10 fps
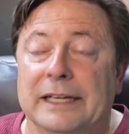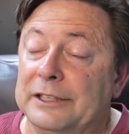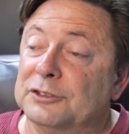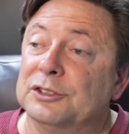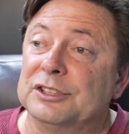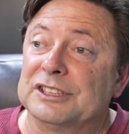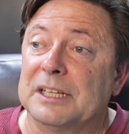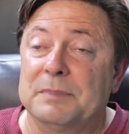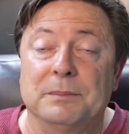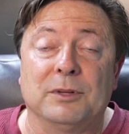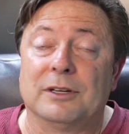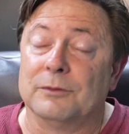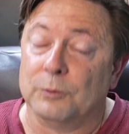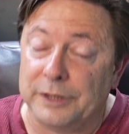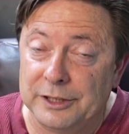And you'll notice that people are
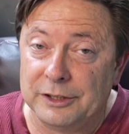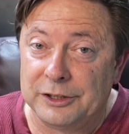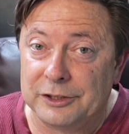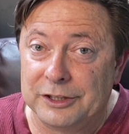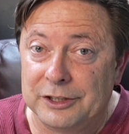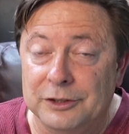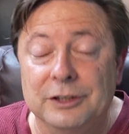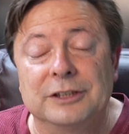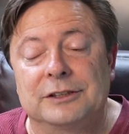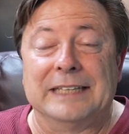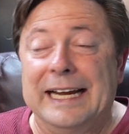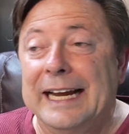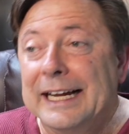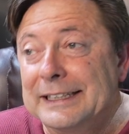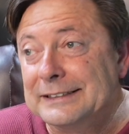really good at hooks.
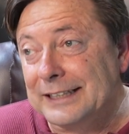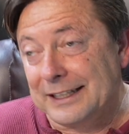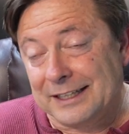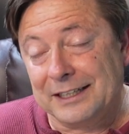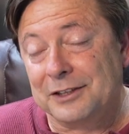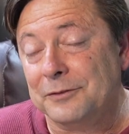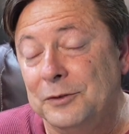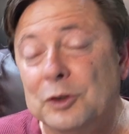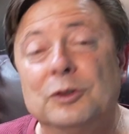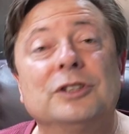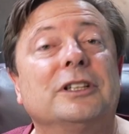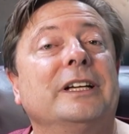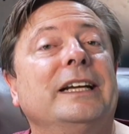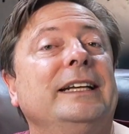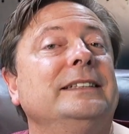And I think the viewers are
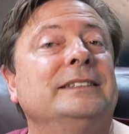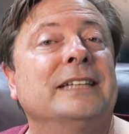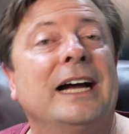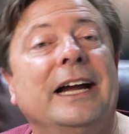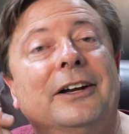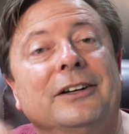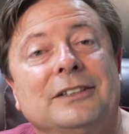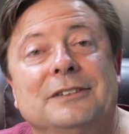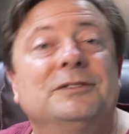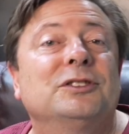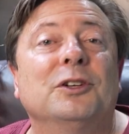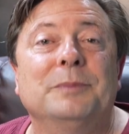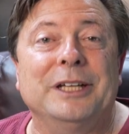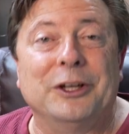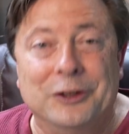getting tired of so
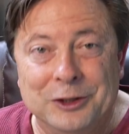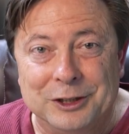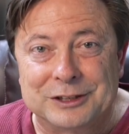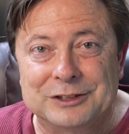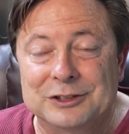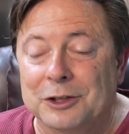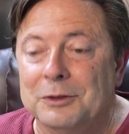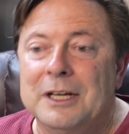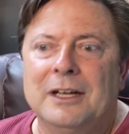many hooks. So